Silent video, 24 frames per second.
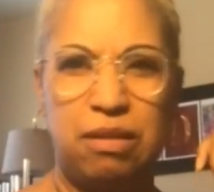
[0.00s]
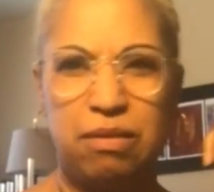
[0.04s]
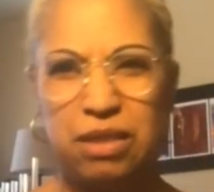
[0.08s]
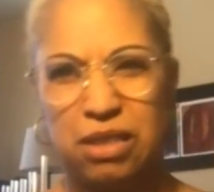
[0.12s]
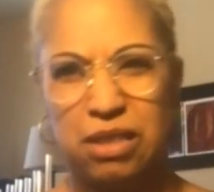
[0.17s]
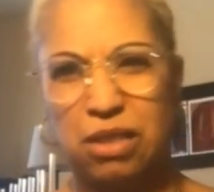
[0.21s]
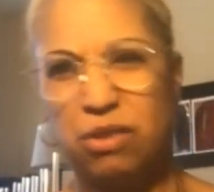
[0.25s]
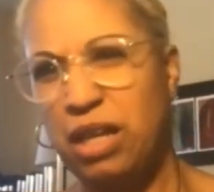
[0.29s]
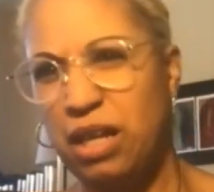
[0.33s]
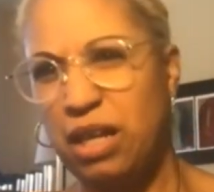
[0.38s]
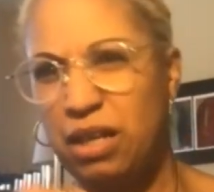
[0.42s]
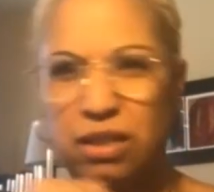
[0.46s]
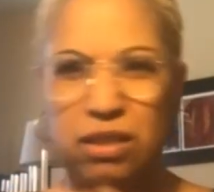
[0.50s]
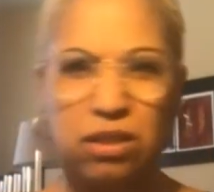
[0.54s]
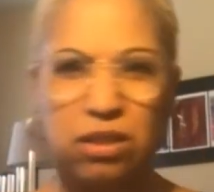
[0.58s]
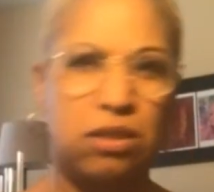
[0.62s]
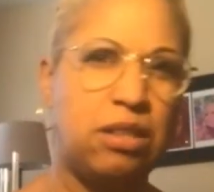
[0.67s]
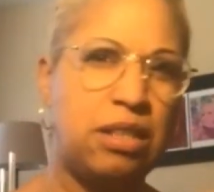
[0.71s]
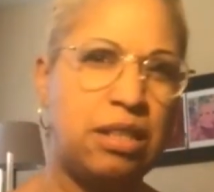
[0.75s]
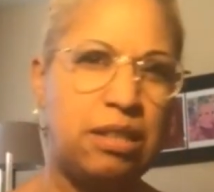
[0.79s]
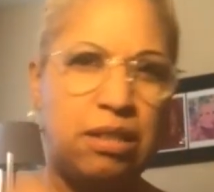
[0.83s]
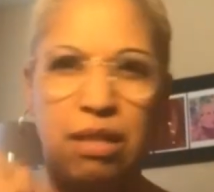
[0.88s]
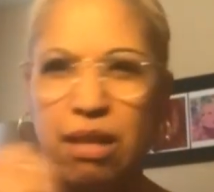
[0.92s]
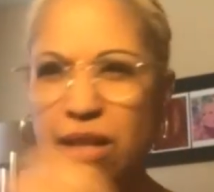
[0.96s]

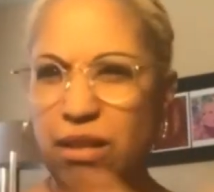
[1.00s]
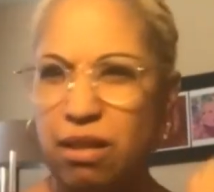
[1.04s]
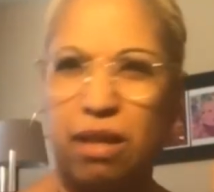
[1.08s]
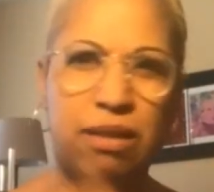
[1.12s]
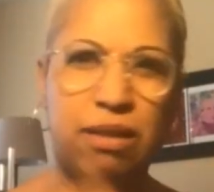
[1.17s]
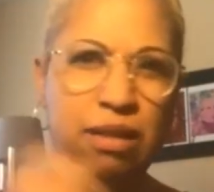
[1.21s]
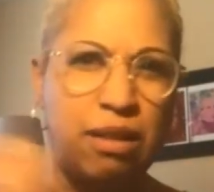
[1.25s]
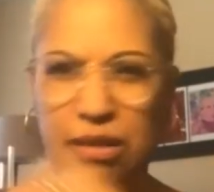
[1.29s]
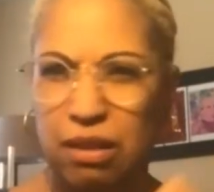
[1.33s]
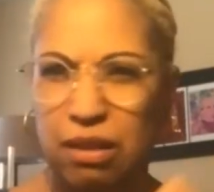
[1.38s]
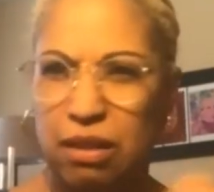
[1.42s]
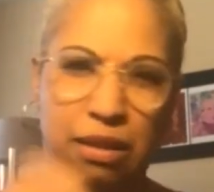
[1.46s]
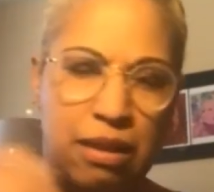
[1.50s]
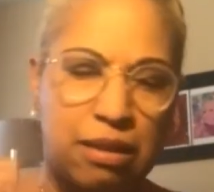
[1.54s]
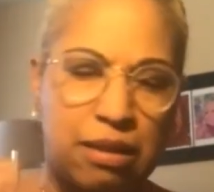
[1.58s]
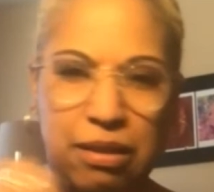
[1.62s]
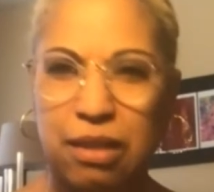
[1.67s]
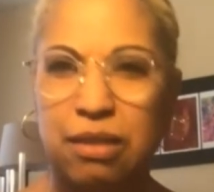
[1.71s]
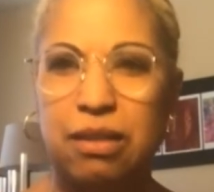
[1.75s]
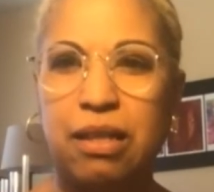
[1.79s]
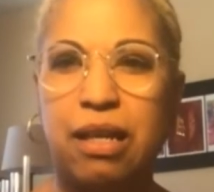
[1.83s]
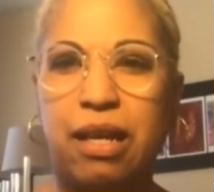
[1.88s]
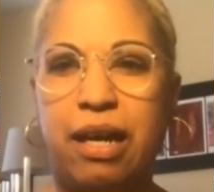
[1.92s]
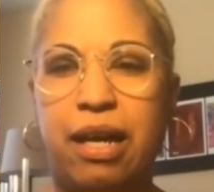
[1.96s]

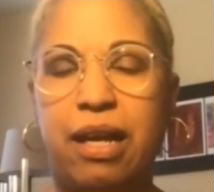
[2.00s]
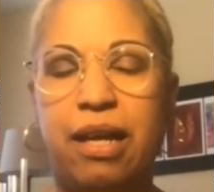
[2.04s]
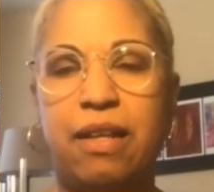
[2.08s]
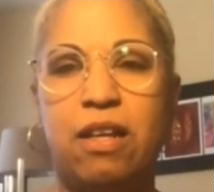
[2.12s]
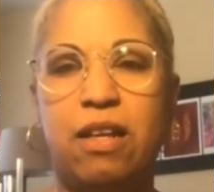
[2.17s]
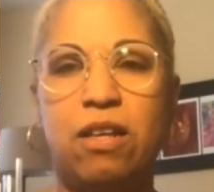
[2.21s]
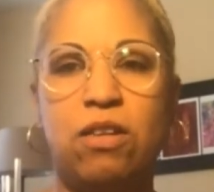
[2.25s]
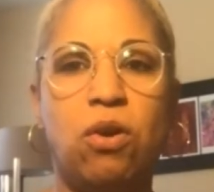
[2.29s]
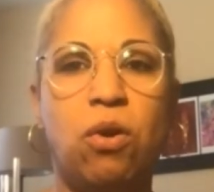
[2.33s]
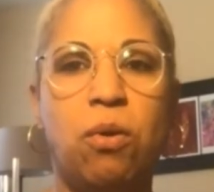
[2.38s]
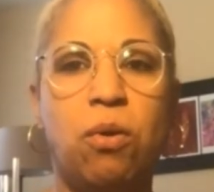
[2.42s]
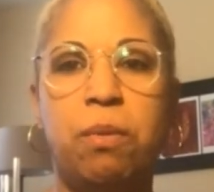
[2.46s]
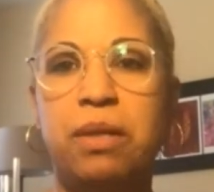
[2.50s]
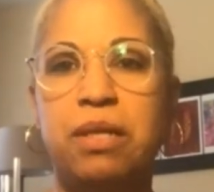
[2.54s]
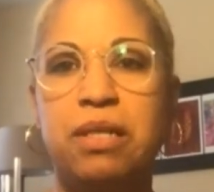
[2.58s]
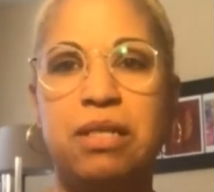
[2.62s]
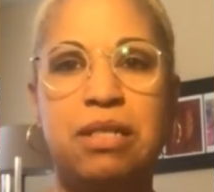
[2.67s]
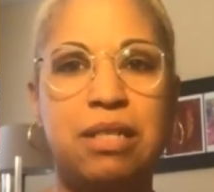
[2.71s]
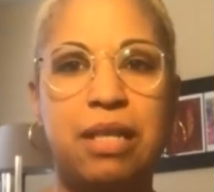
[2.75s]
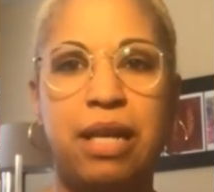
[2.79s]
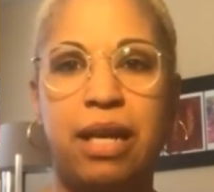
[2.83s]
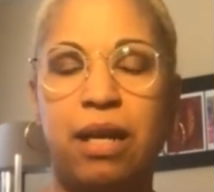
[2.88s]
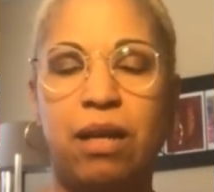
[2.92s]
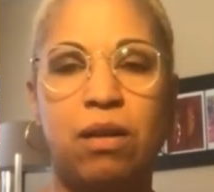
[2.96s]
that nobody's
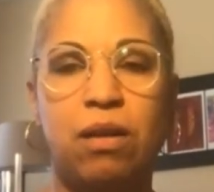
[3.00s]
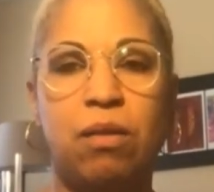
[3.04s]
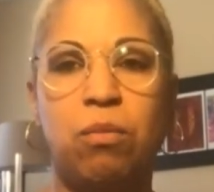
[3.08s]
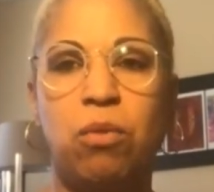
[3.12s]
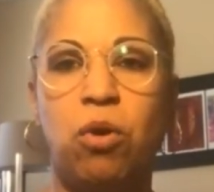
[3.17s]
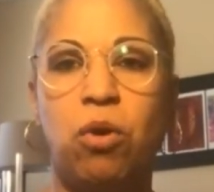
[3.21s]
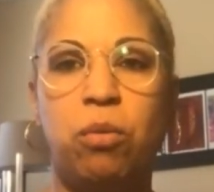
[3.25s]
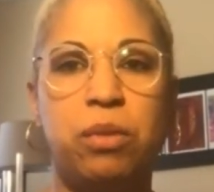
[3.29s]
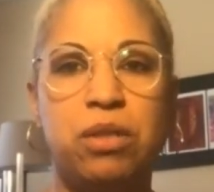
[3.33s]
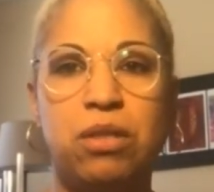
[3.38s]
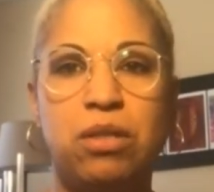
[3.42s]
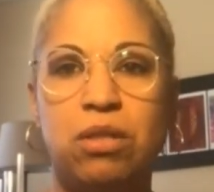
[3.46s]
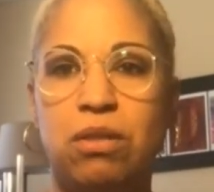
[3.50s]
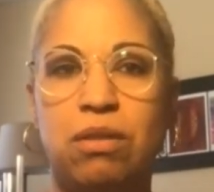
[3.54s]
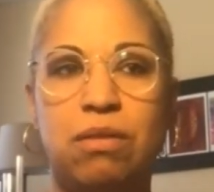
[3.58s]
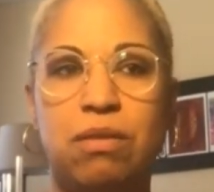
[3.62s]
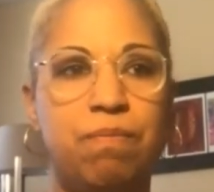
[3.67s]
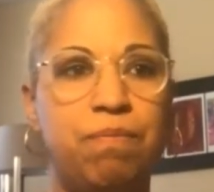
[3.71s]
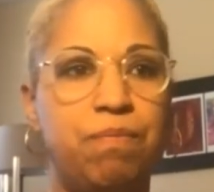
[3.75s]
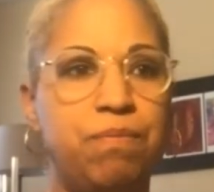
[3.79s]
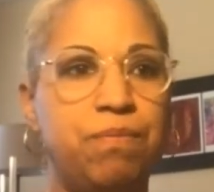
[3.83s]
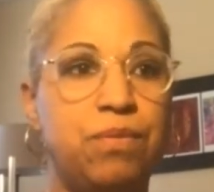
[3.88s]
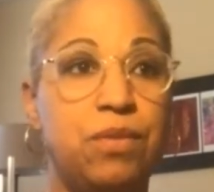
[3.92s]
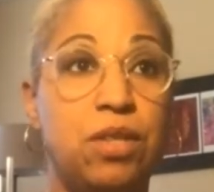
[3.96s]
taking a moment to
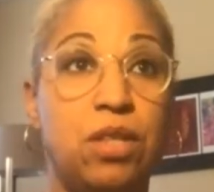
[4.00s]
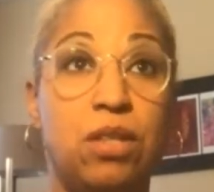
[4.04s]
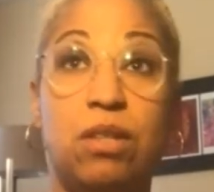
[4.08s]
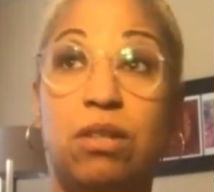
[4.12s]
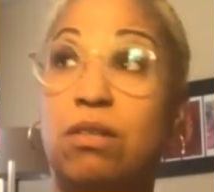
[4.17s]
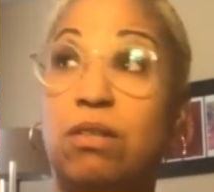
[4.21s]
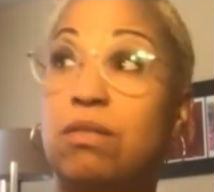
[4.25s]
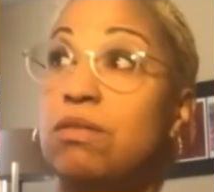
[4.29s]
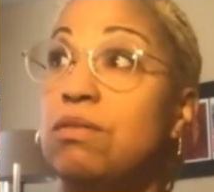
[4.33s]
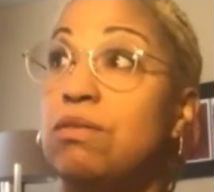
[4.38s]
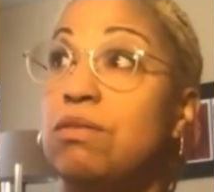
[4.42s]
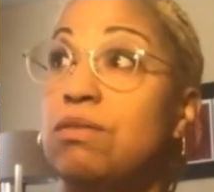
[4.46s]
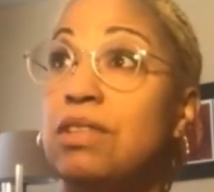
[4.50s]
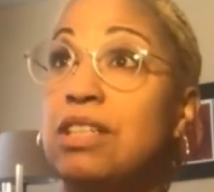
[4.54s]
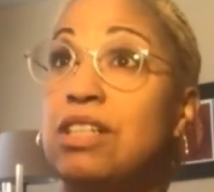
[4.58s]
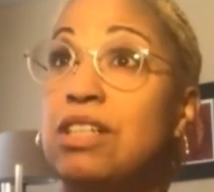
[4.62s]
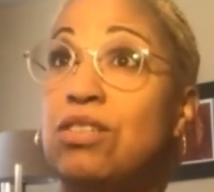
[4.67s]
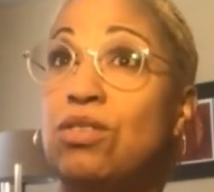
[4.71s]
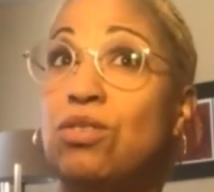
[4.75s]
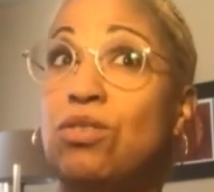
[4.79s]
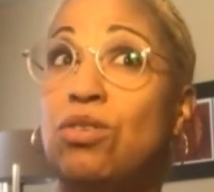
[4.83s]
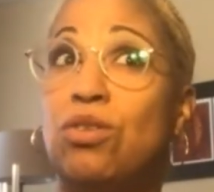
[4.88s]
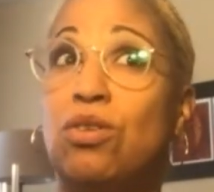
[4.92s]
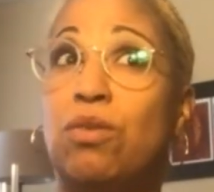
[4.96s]

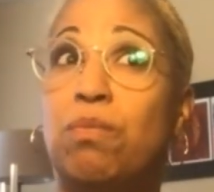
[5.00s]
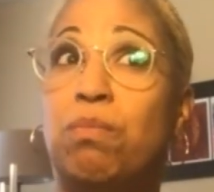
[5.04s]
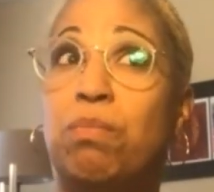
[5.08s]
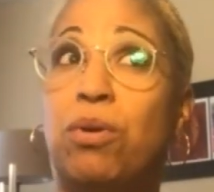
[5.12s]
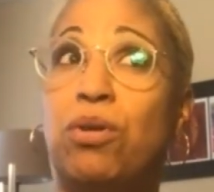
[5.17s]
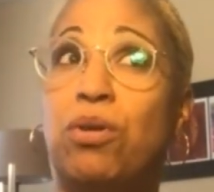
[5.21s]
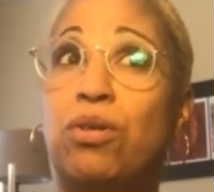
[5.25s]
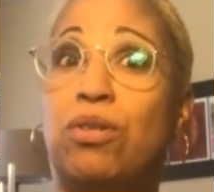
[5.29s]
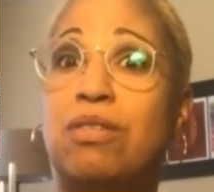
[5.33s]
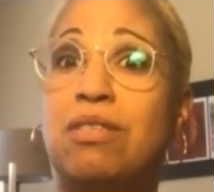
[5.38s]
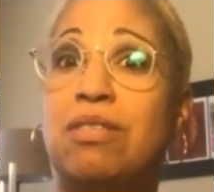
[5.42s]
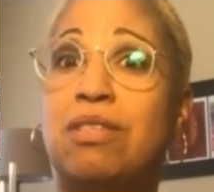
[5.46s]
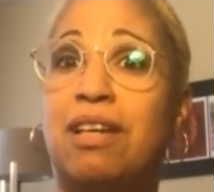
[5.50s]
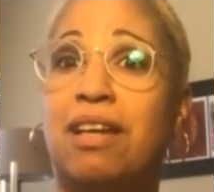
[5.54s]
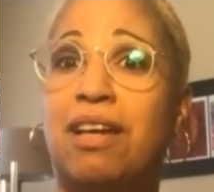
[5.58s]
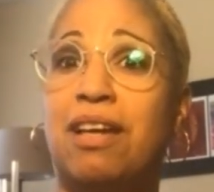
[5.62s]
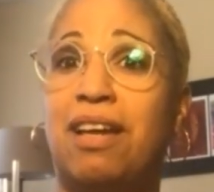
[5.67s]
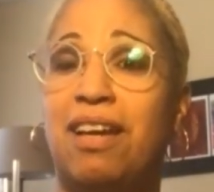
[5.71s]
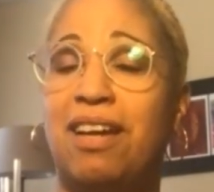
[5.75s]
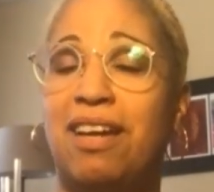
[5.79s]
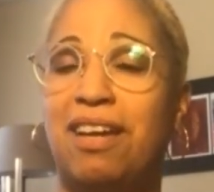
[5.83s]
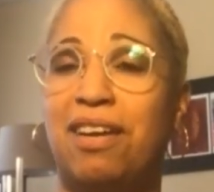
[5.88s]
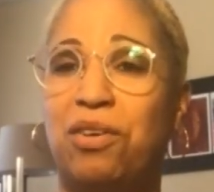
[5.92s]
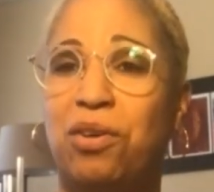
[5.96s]
listen to the birds
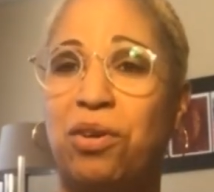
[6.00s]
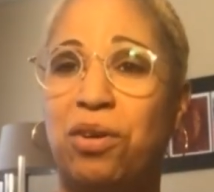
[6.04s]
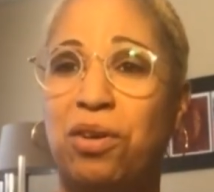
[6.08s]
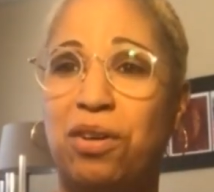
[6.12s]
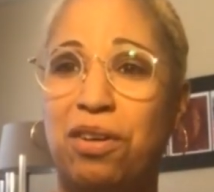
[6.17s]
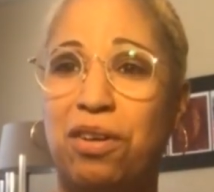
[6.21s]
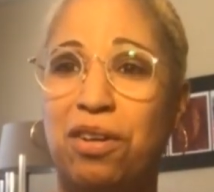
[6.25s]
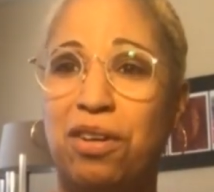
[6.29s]
singing or,